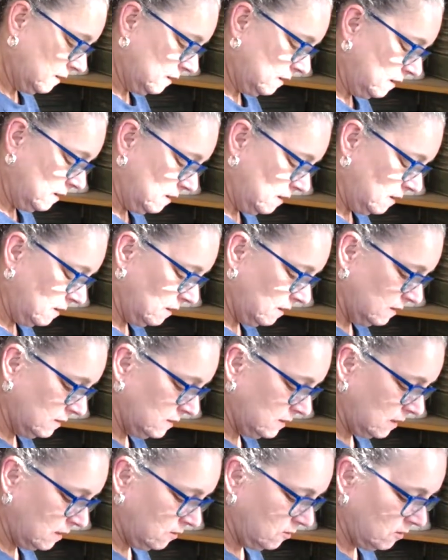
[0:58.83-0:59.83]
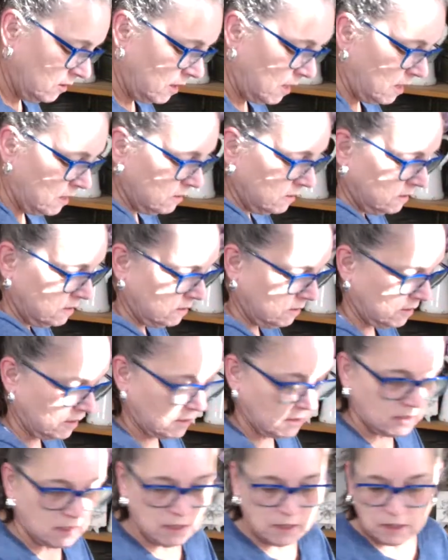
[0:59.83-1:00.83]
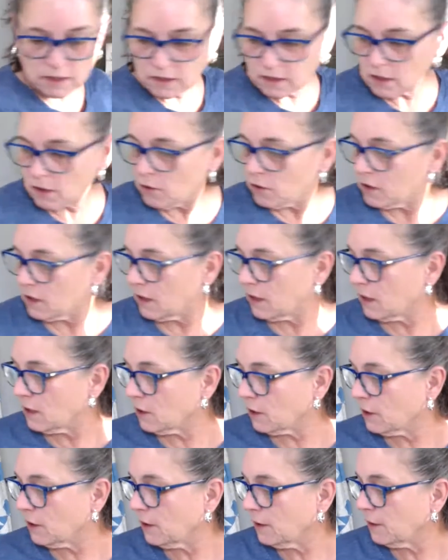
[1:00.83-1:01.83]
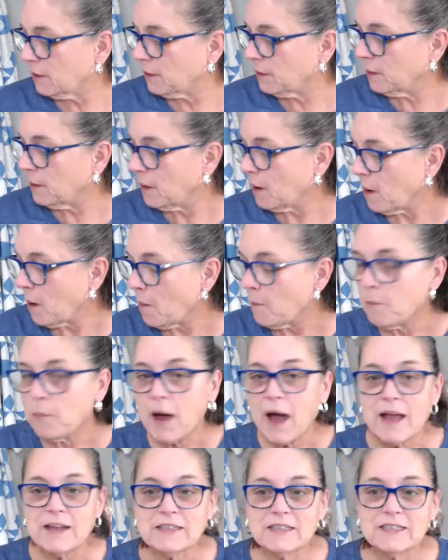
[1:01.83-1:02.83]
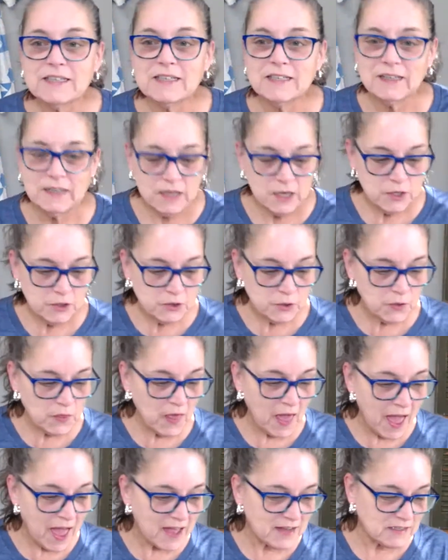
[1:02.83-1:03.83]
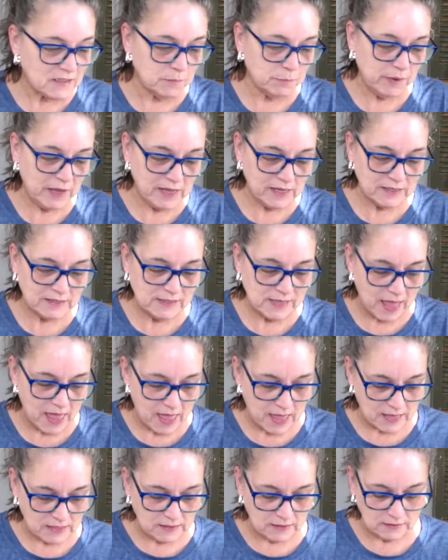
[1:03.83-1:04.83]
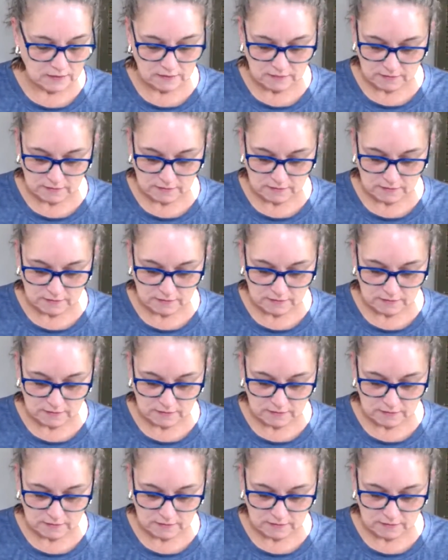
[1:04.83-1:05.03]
Get it at least ironed on so I can cut it out later. But, so that being said,